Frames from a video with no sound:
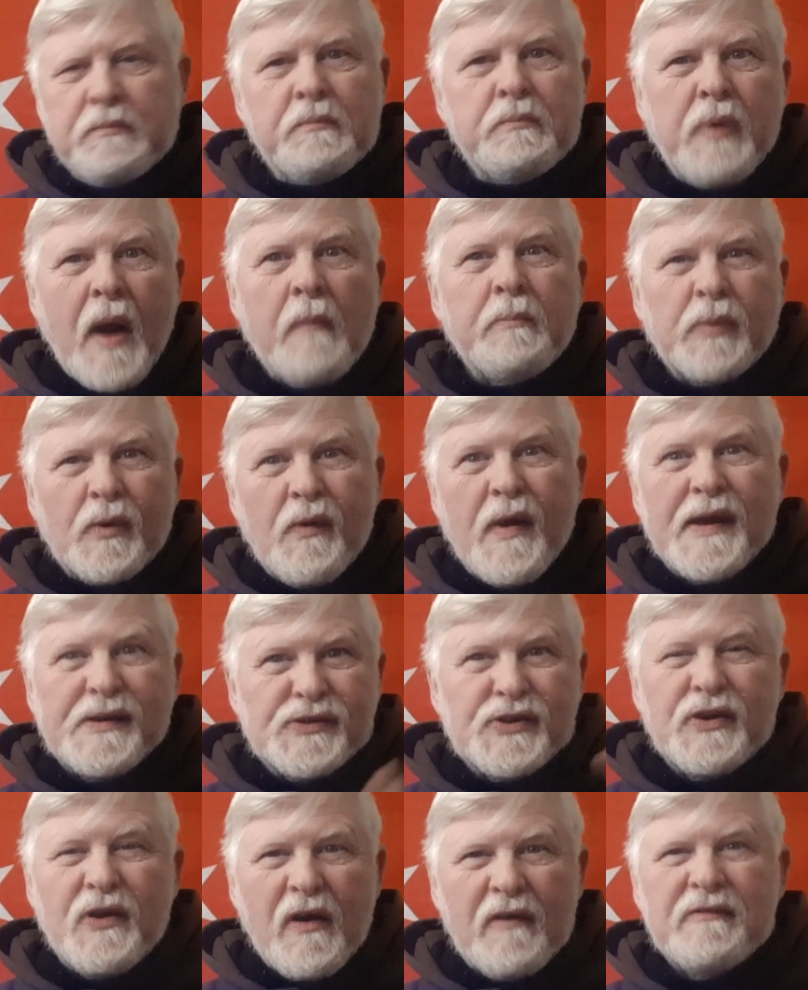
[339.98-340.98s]

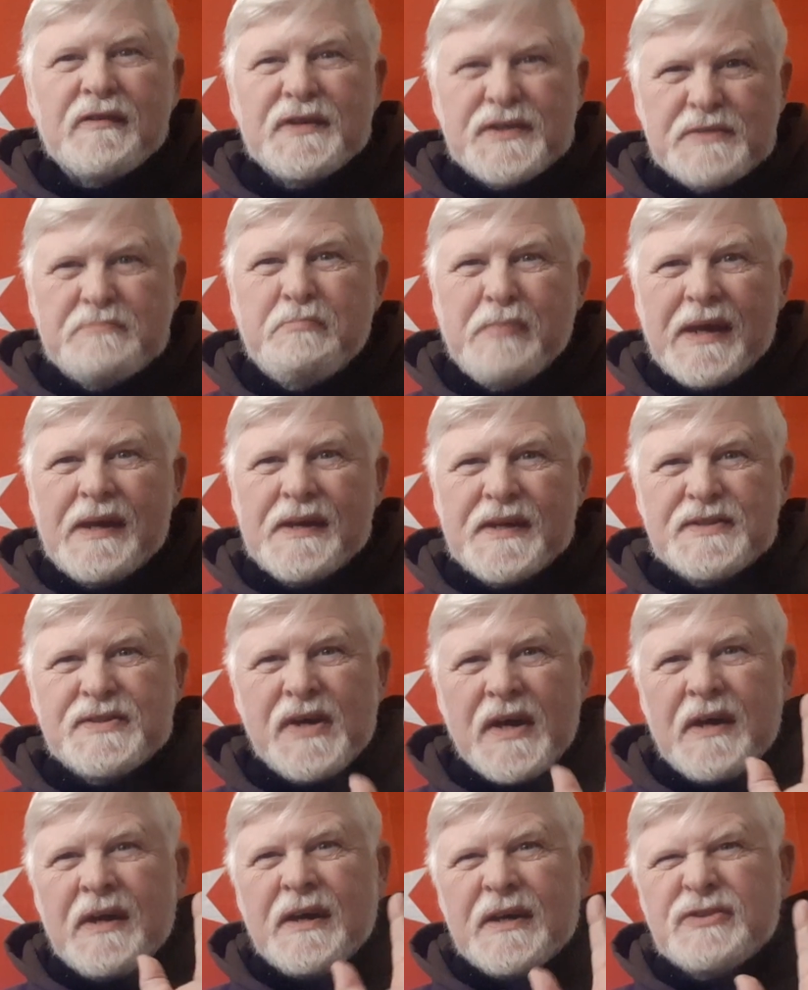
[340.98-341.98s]
preparation of his peace.
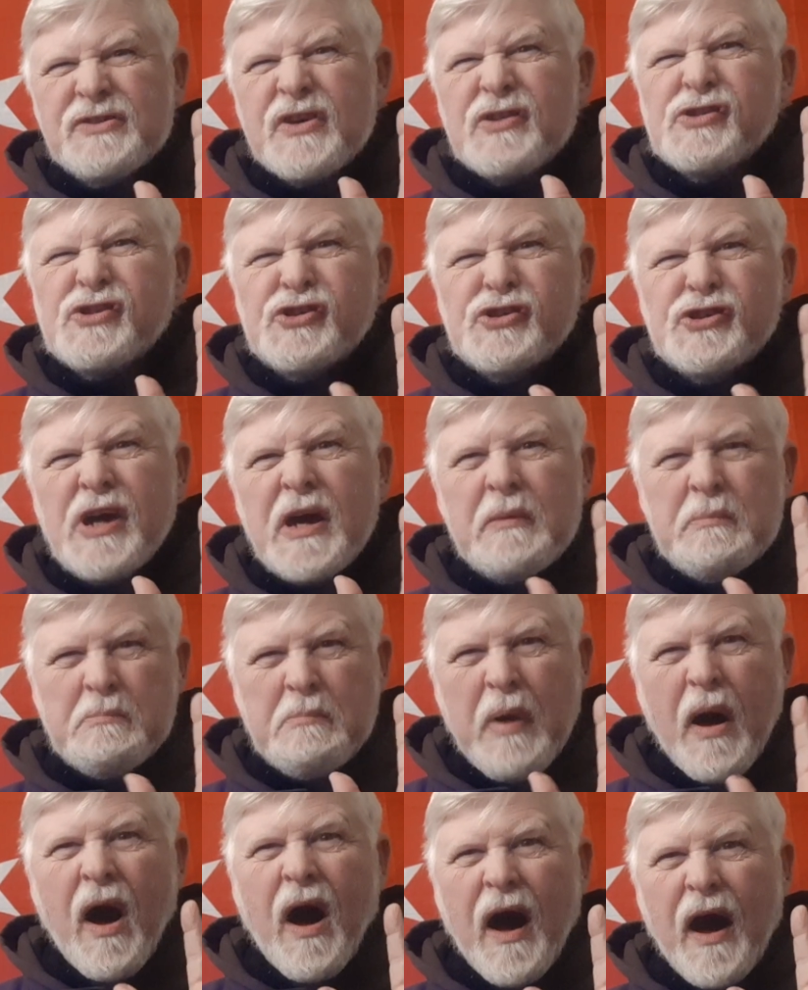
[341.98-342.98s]
It's a shit
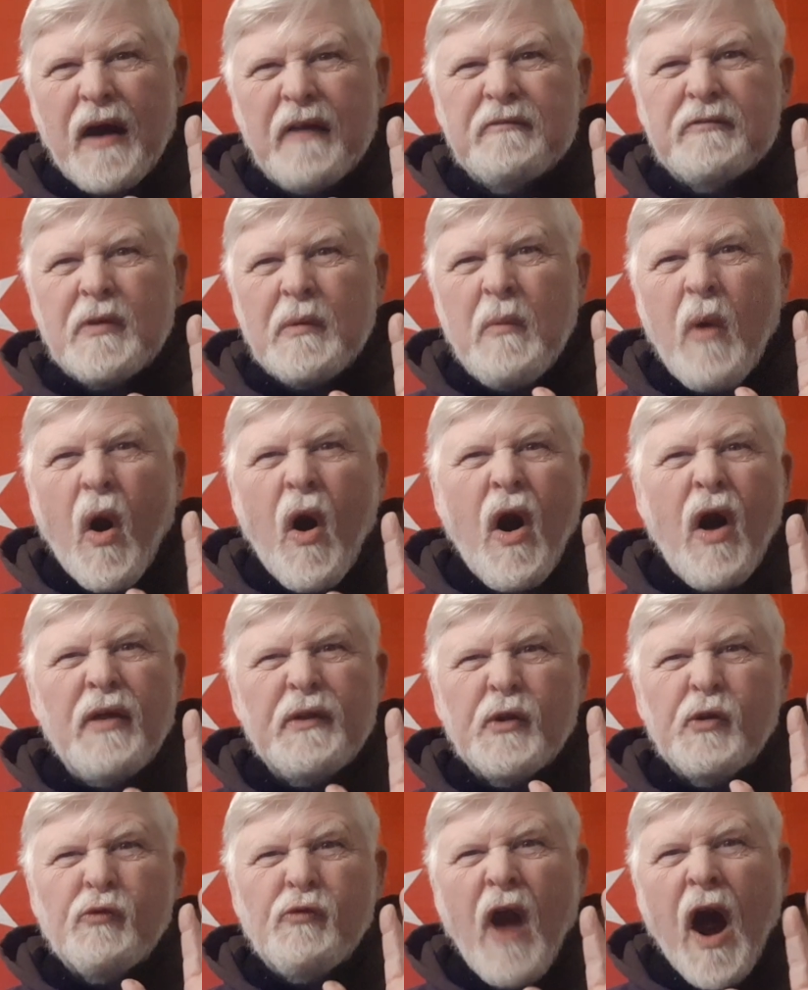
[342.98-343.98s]
pie from all
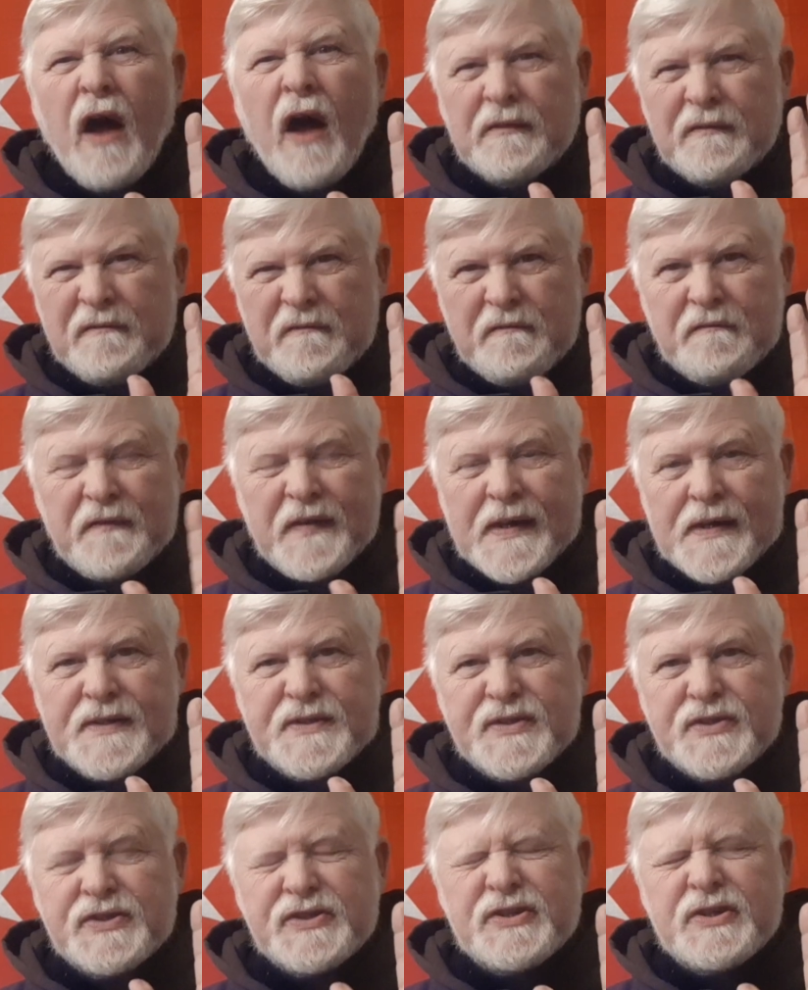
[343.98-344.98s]
their rotten
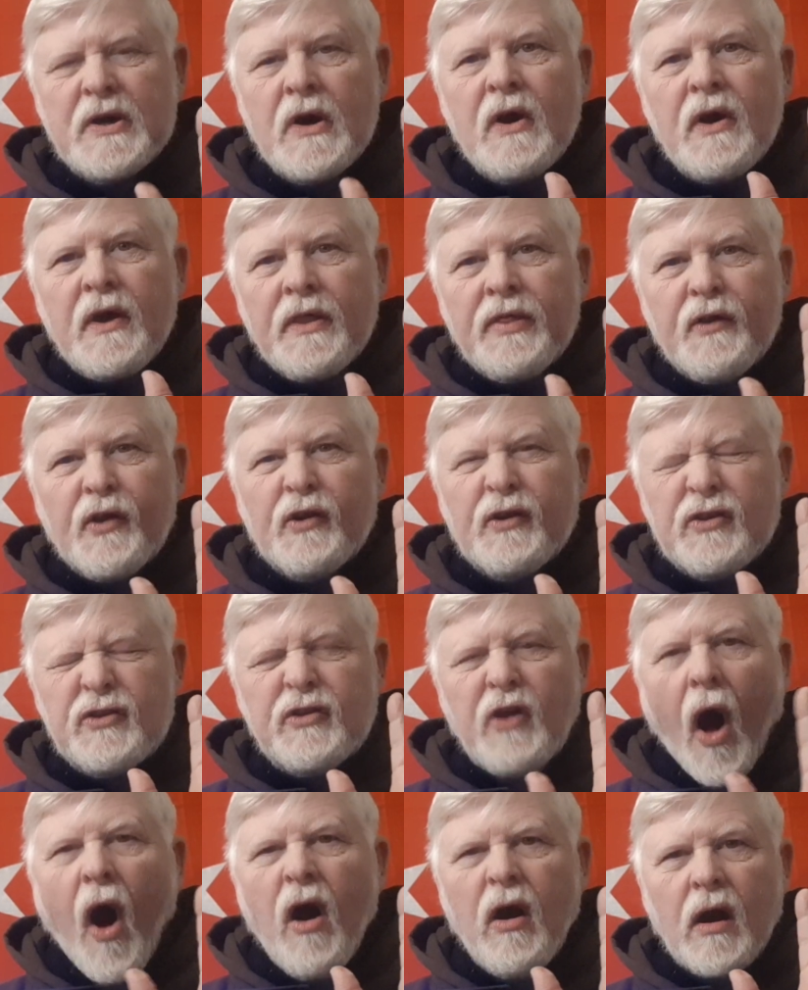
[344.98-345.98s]
feasts, their
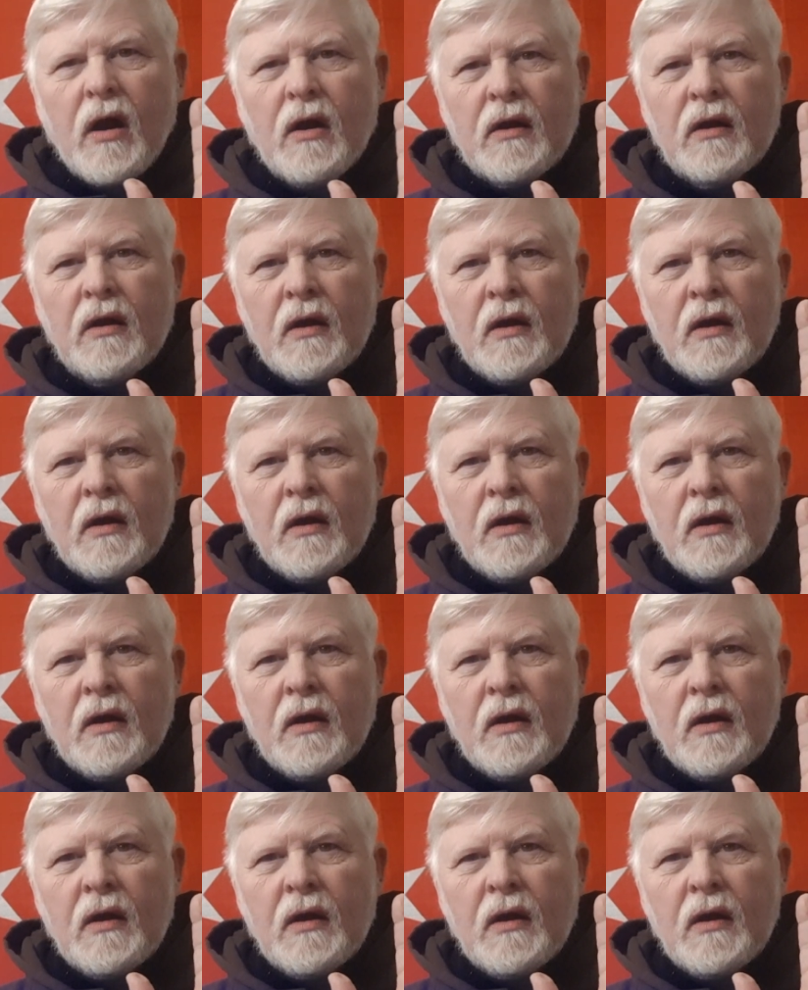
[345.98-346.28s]
dung.